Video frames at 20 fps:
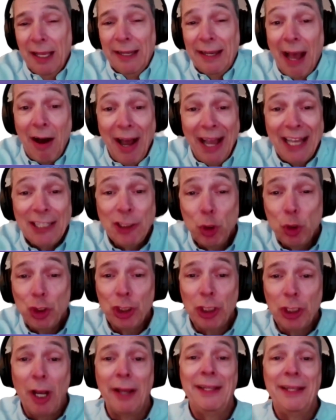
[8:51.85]
Now, as you
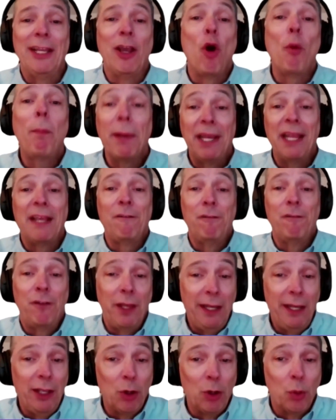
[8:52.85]
saw in the opening
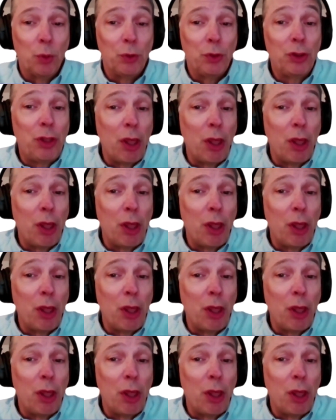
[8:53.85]
video,